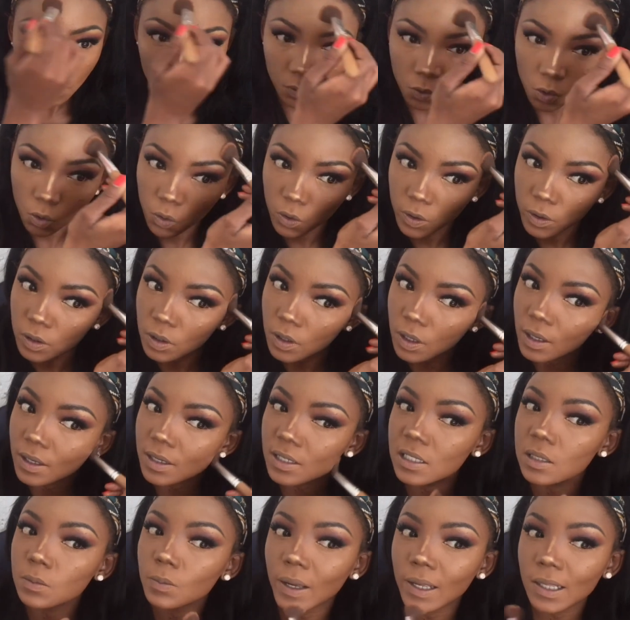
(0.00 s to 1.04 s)
More
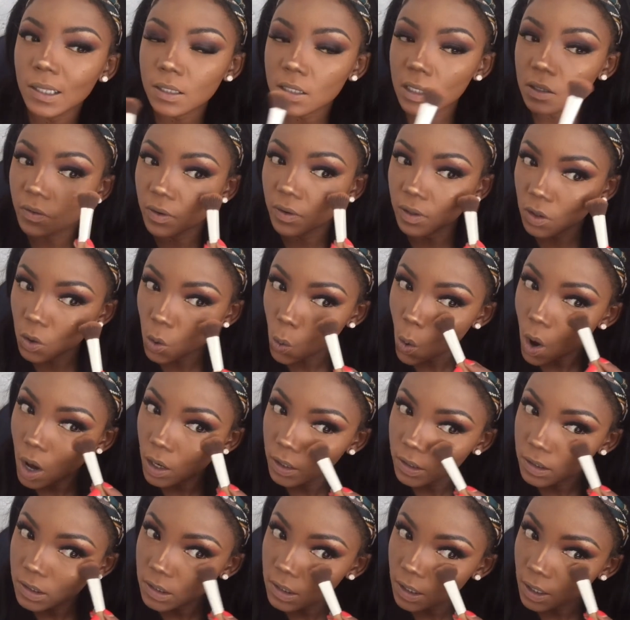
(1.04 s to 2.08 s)
expensive and
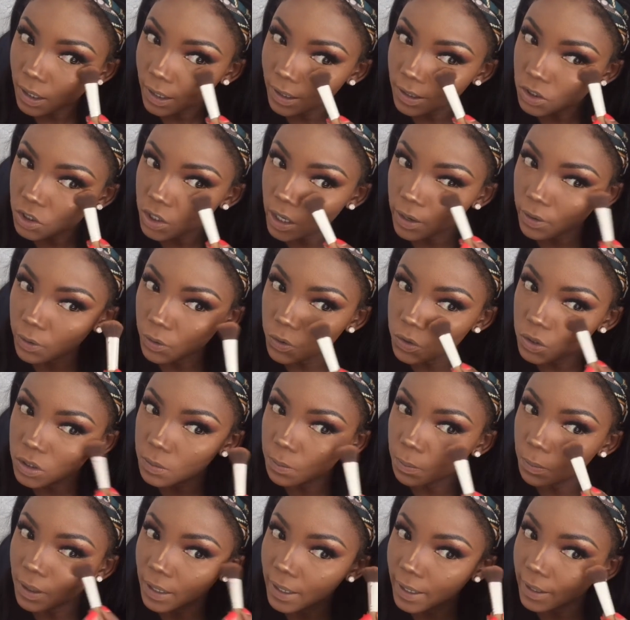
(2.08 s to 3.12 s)
quality
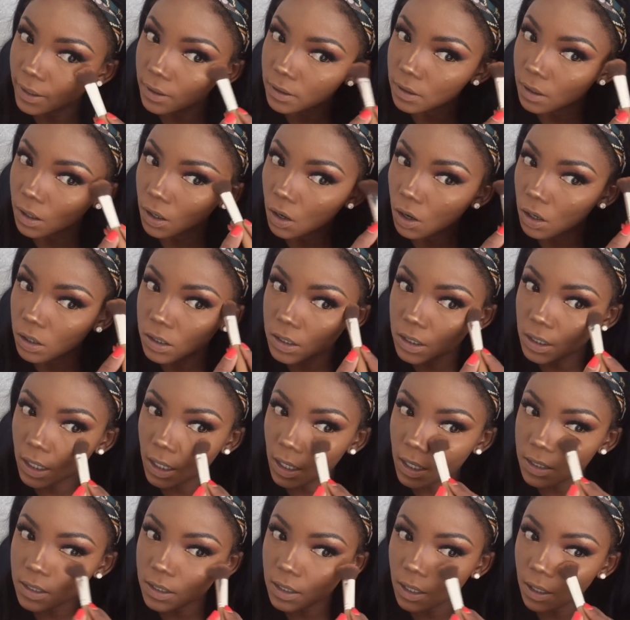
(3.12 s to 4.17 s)
eyeshadows blend a lot
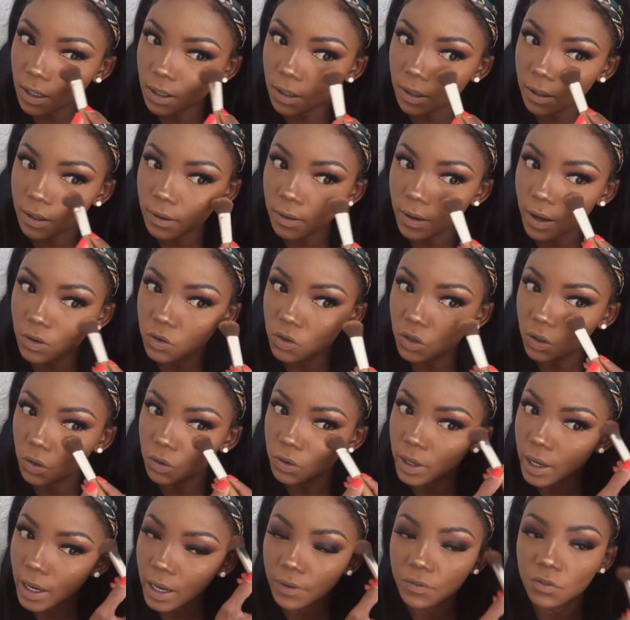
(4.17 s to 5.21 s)
easier, and you
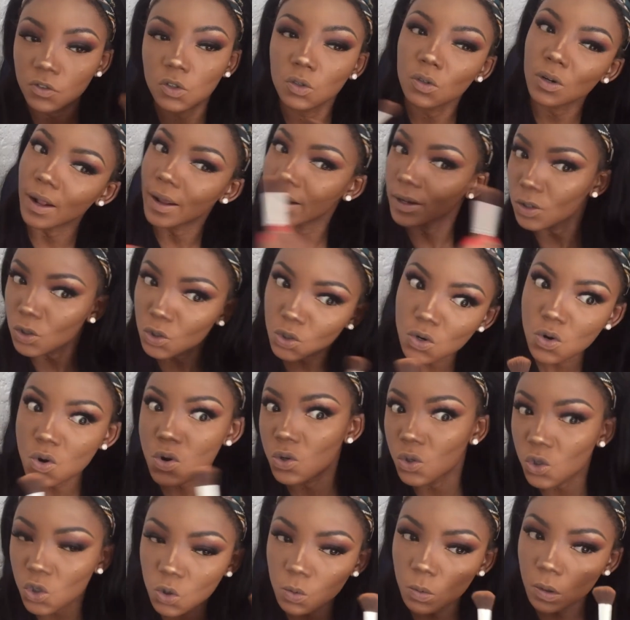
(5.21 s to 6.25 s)
don't have to like do
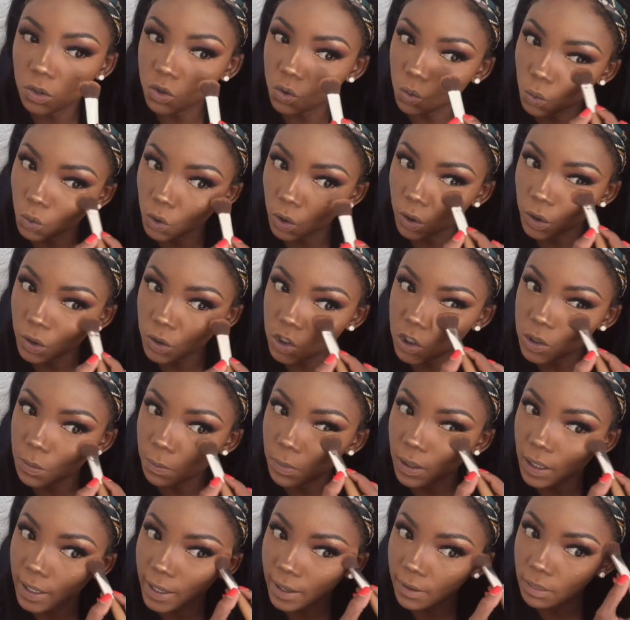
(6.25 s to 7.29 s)
too much work to
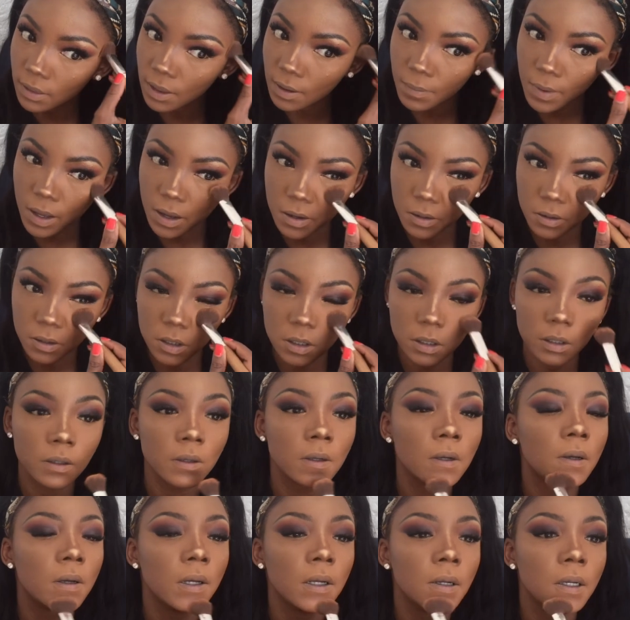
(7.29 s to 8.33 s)
blend them out,
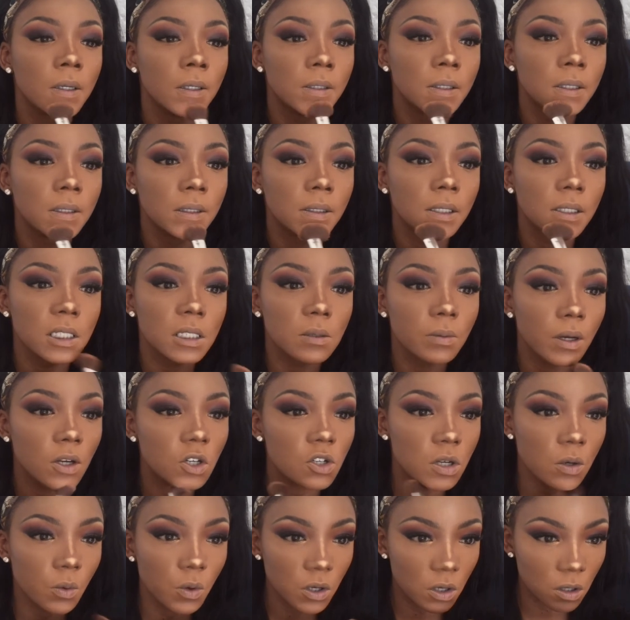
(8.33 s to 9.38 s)

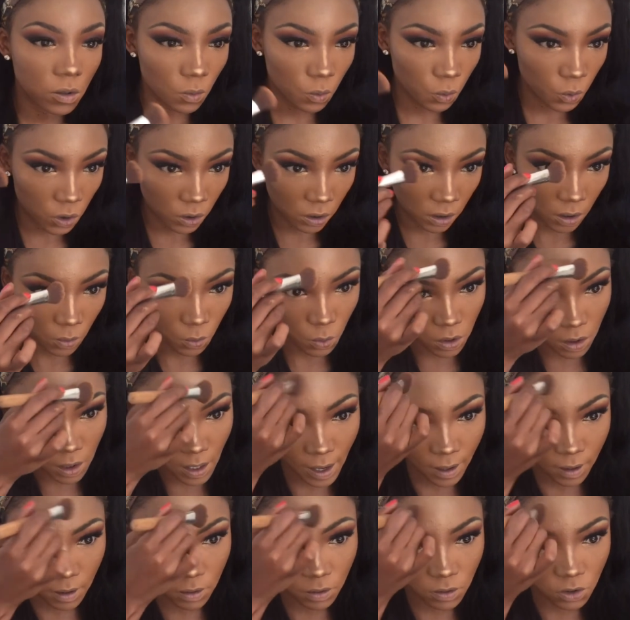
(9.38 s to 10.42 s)
especially when you're working with
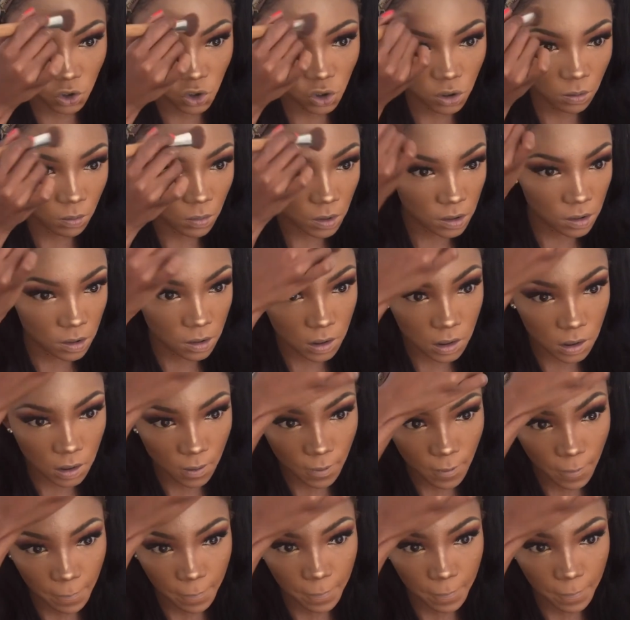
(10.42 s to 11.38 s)
like the shimmers.